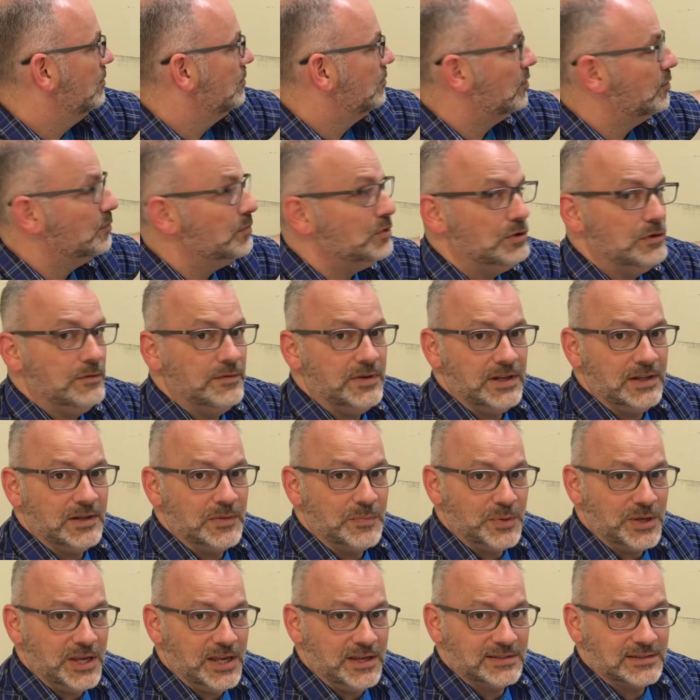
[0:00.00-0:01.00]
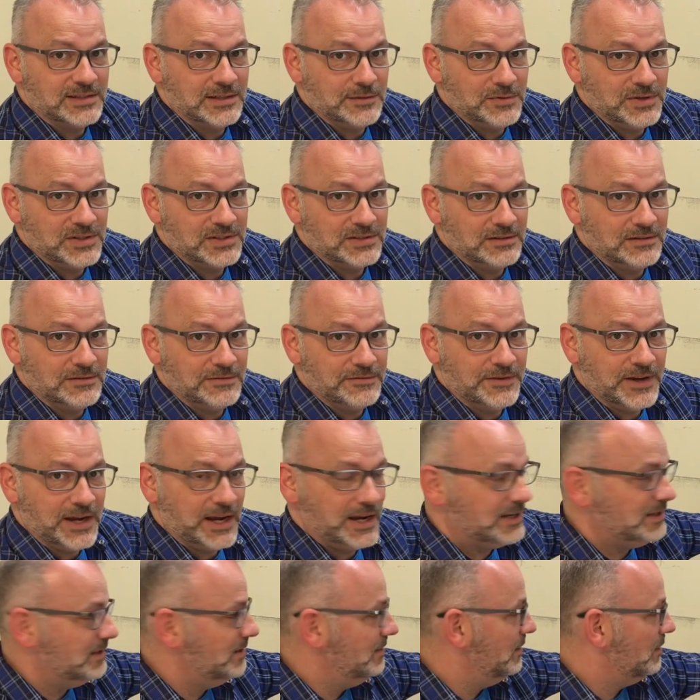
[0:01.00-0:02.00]
Removing the piece that was
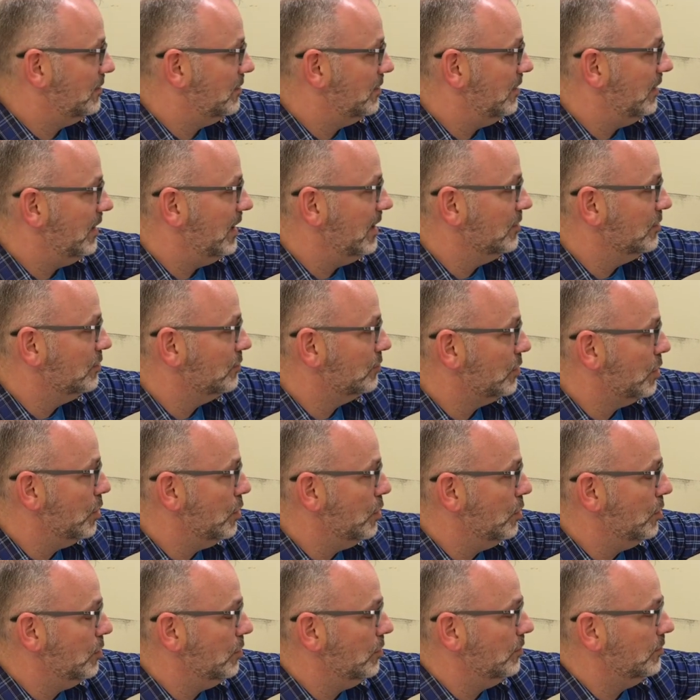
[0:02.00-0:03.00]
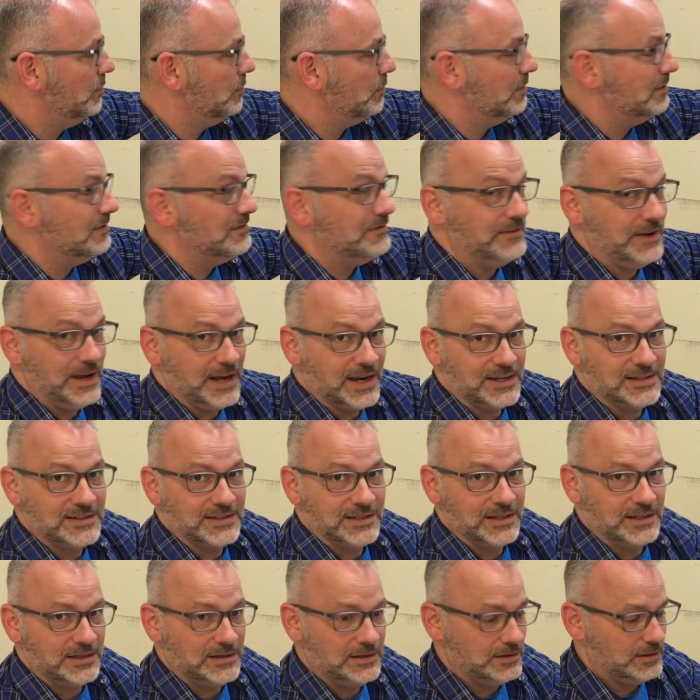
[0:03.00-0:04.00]
ingrown or
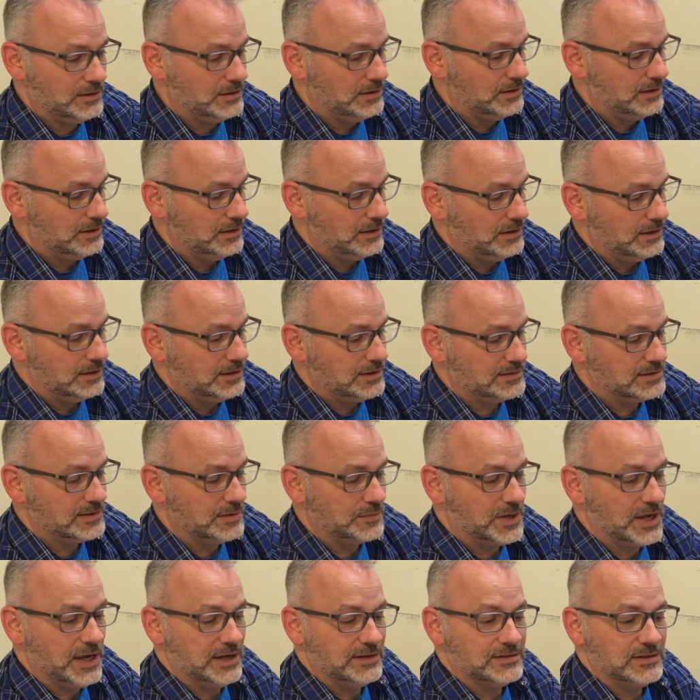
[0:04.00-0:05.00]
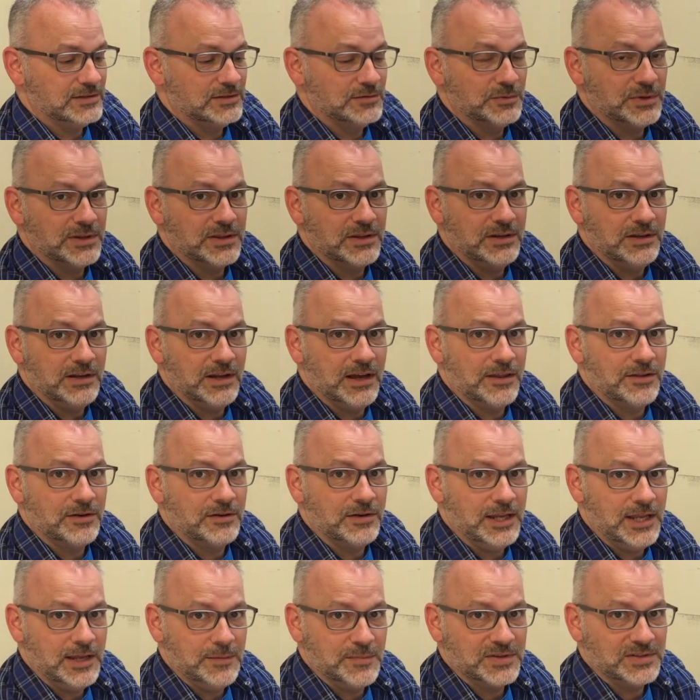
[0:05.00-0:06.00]
infected, in some cases, with another
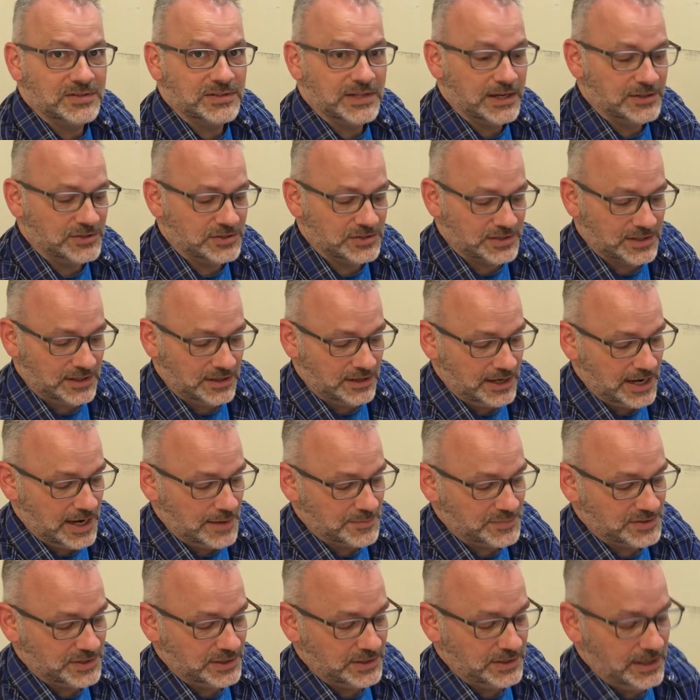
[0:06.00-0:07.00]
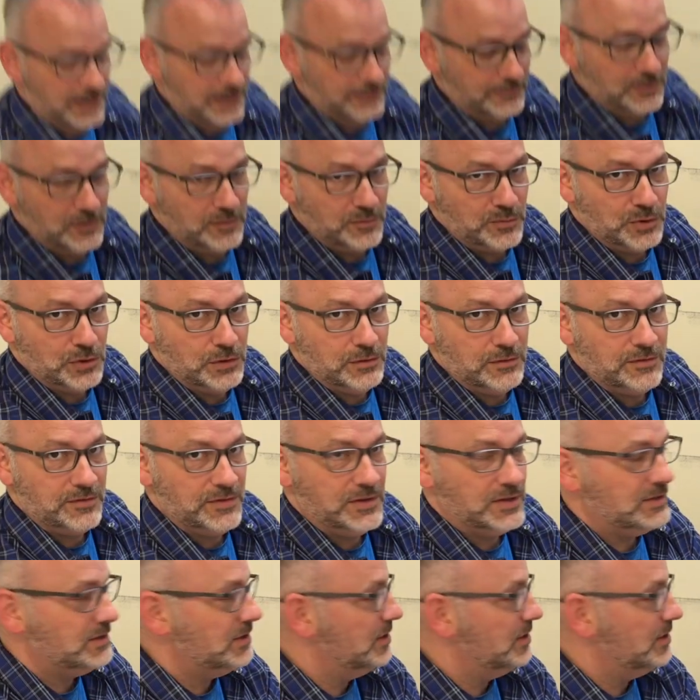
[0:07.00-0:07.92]
hemostat, just clamps it and remove the